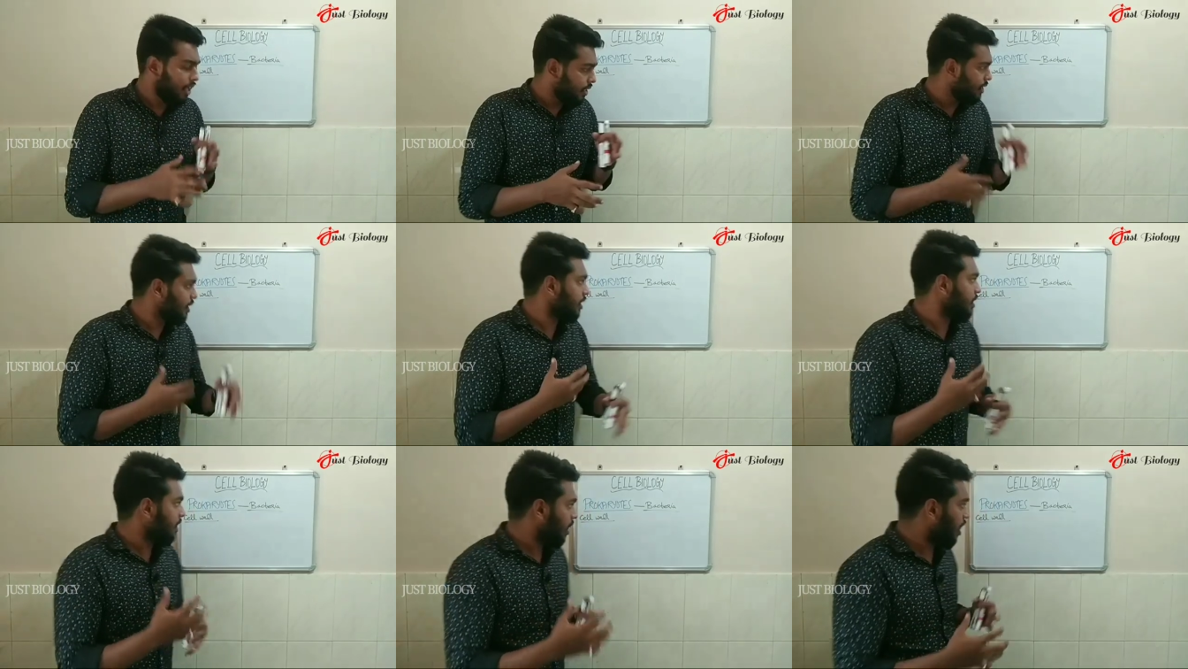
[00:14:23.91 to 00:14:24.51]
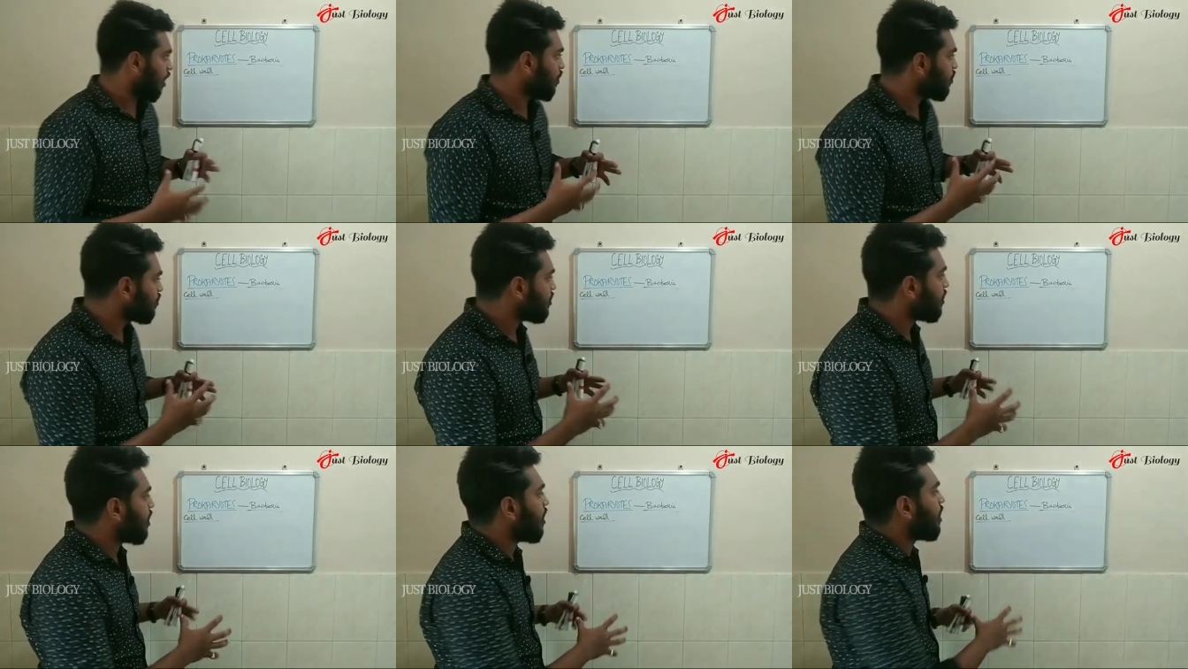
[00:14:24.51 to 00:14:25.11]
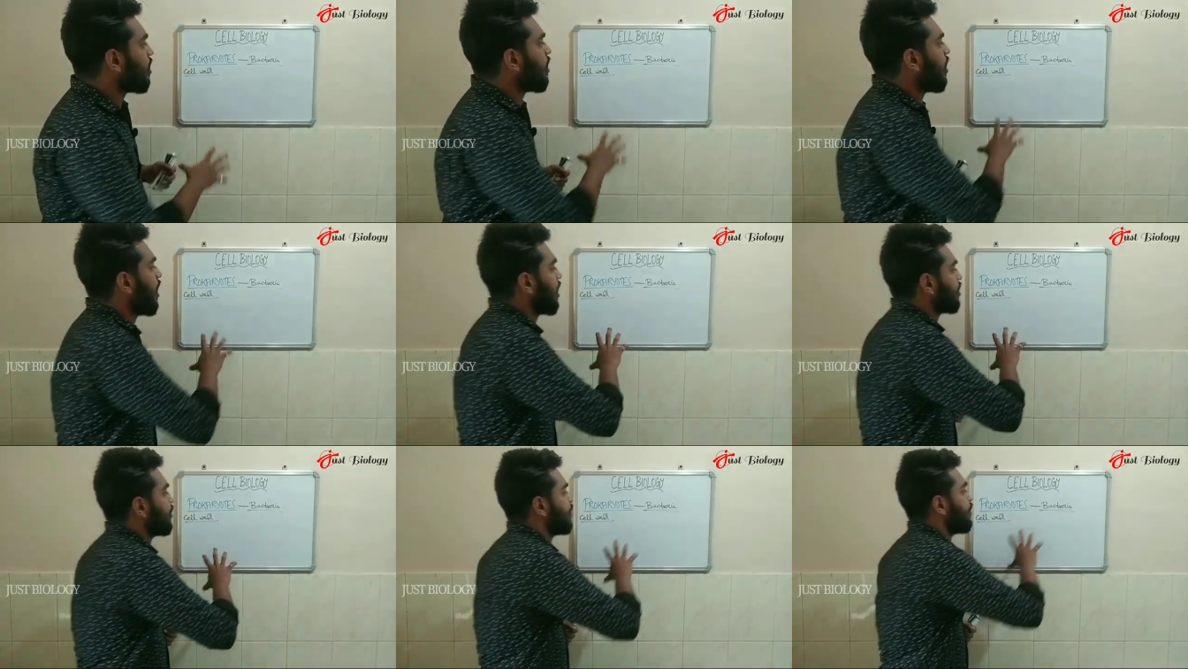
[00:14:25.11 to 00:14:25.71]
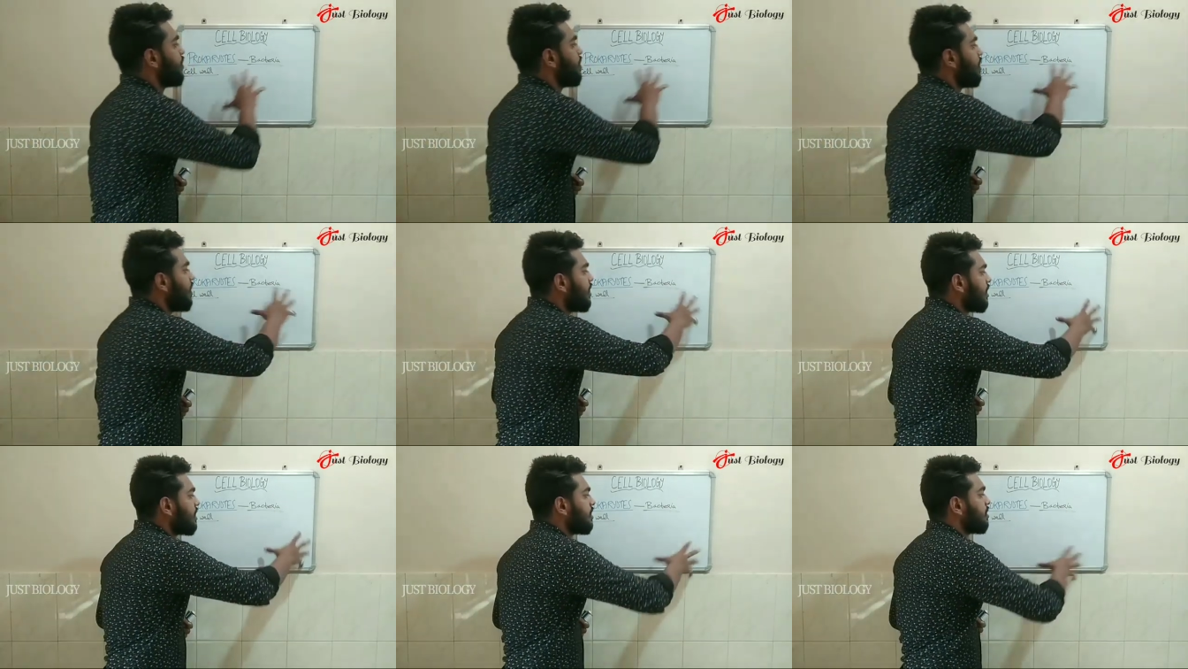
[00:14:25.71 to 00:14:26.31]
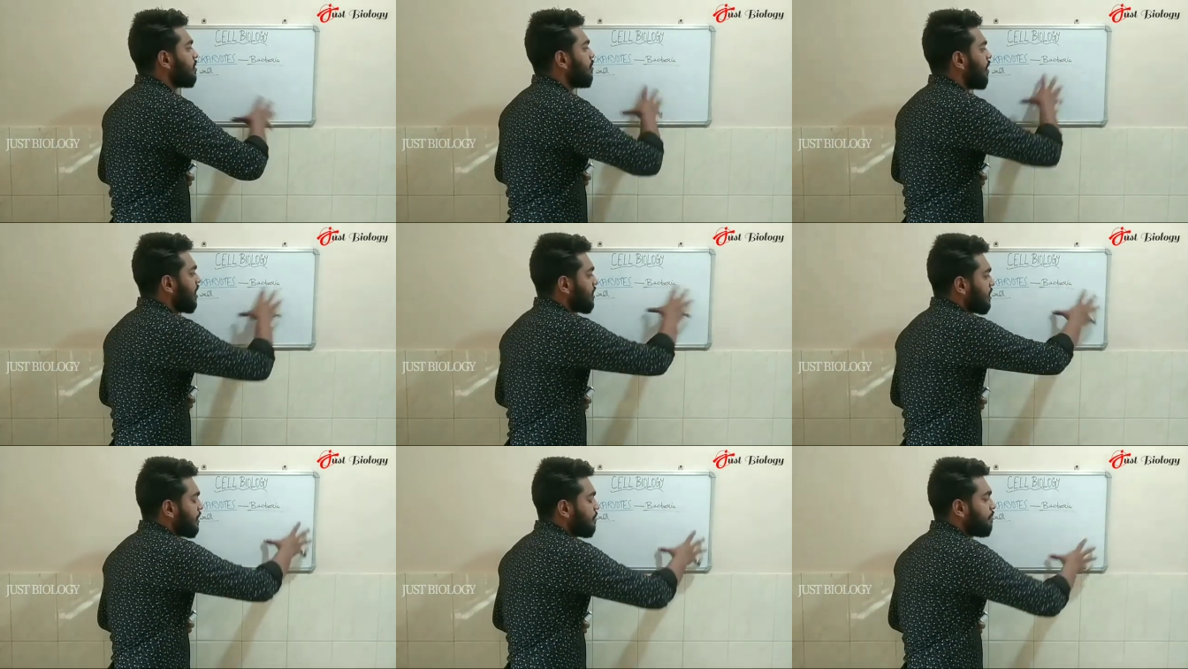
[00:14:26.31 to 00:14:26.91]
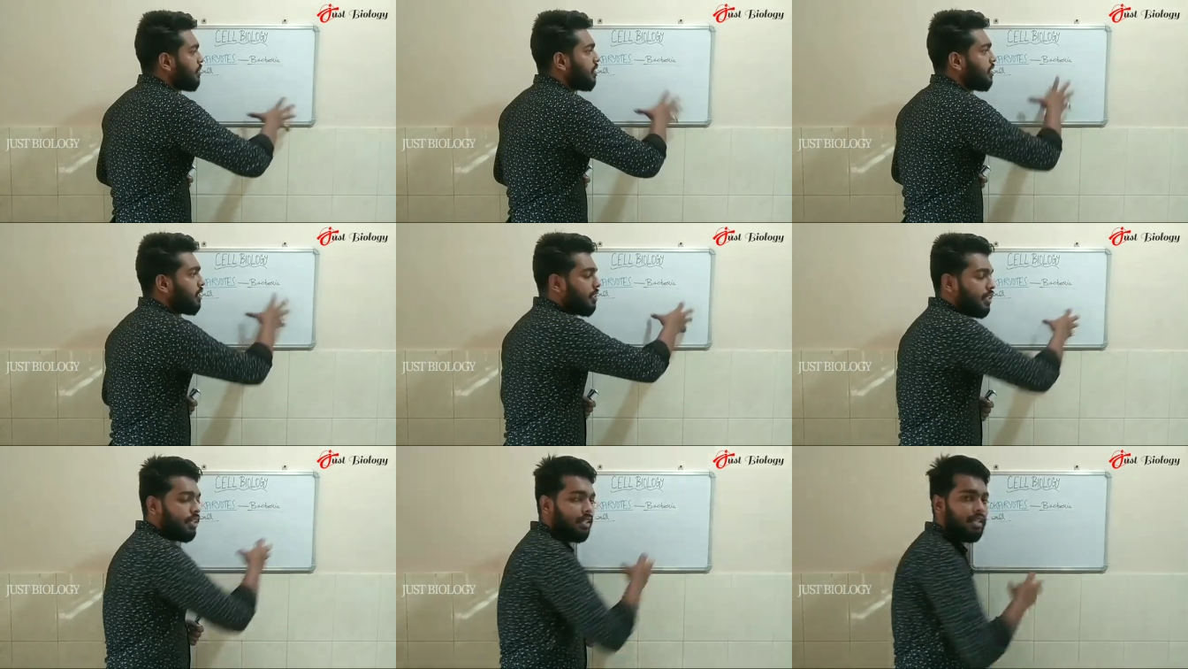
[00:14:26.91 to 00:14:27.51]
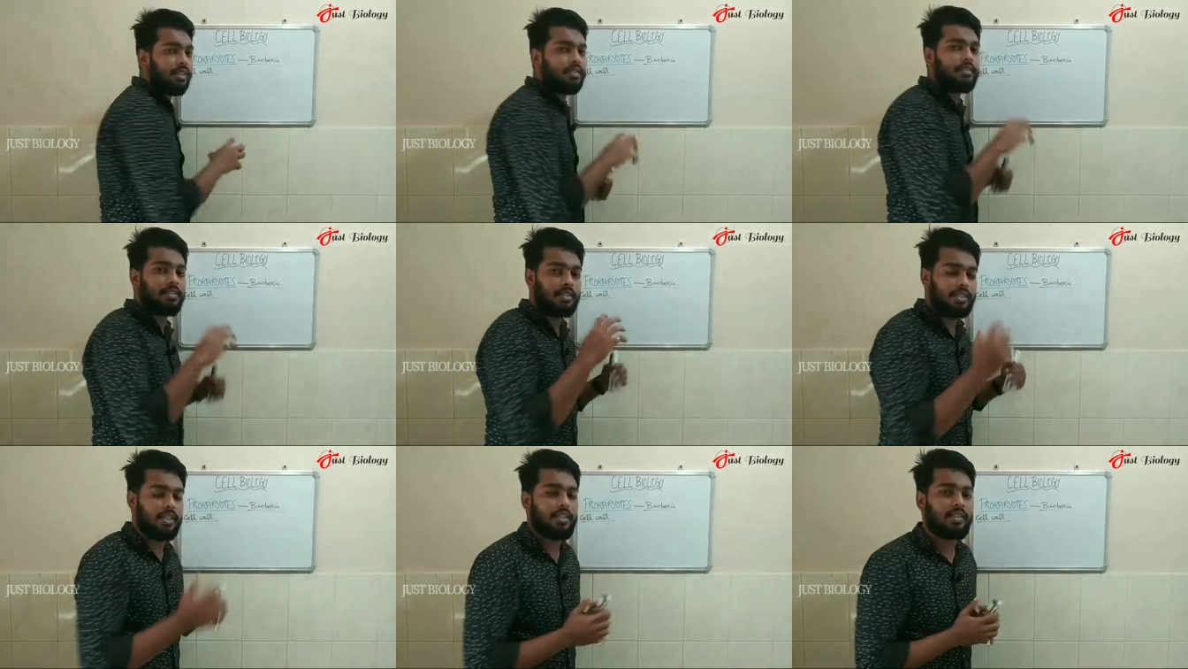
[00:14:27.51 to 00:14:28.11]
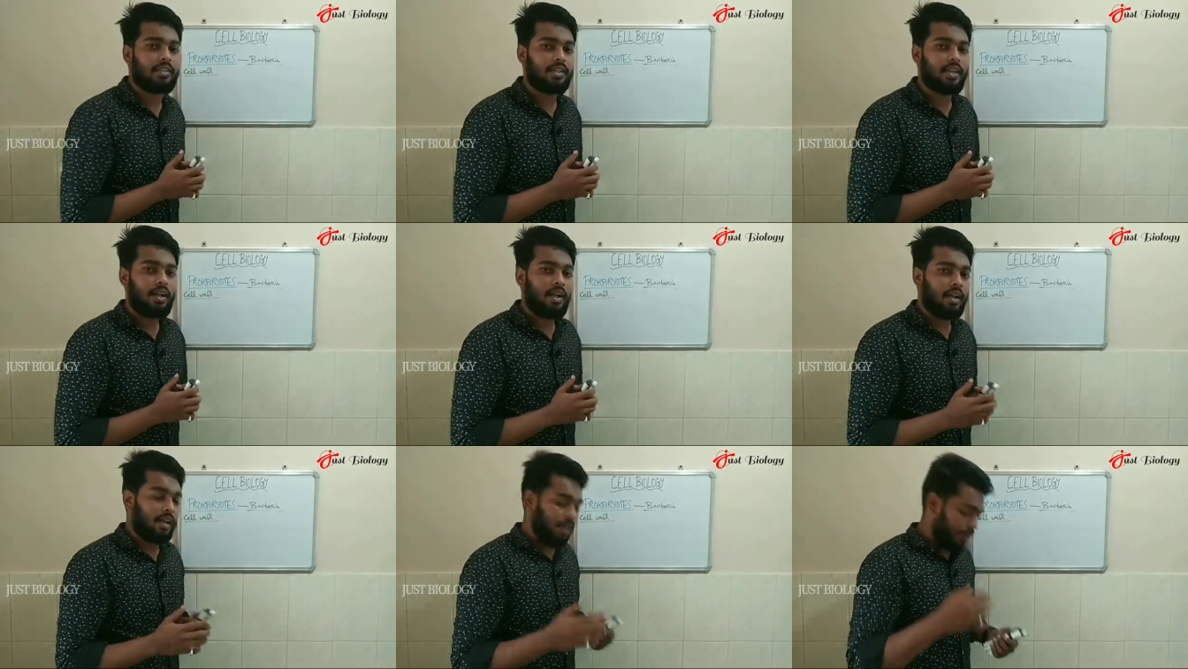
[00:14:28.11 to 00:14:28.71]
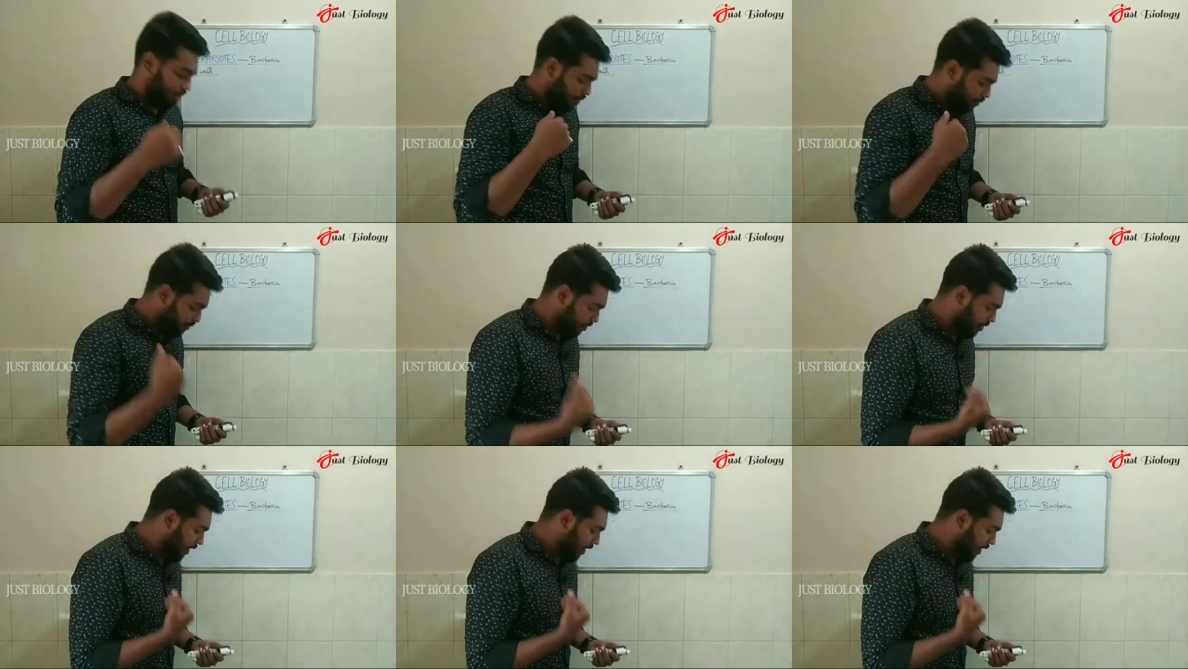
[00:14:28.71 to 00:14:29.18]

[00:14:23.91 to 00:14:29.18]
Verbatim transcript: then how they are actually assembled in the cells. For